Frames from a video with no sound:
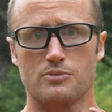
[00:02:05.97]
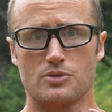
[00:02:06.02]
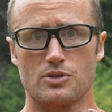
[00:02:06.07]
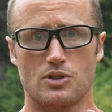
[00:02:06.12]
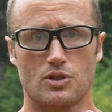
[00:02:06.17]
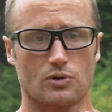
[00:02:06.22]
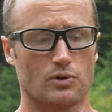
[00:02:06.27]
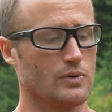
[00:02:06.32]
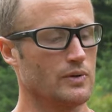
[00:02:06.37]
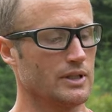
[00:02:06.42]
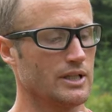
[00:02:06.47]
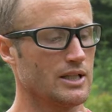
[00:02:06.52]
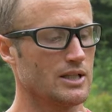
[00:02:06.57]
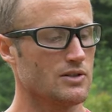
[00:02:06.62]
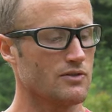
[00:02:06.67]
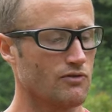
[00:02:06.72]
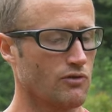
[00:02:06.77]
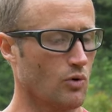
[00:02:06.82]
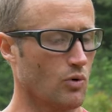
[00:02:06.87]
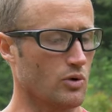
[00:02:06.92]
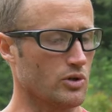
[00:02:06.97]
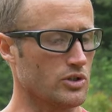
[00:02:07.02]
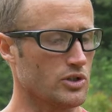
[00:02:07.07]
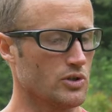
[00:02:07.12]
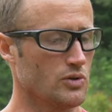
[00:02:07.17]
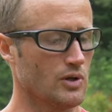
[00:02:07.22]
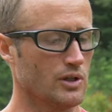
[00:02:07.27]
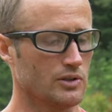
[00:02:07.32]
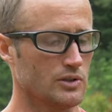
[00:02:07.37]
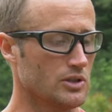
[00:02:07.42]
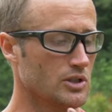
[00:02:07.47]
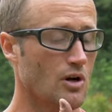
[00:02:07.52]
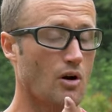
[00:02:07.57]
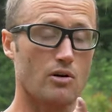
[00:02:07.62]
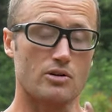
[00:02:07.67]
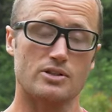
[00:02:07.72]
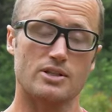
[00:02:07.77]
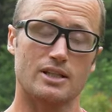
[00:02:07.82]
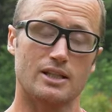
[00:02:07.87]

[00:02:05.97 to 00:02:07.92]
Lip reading: zeroing this for 200 yards.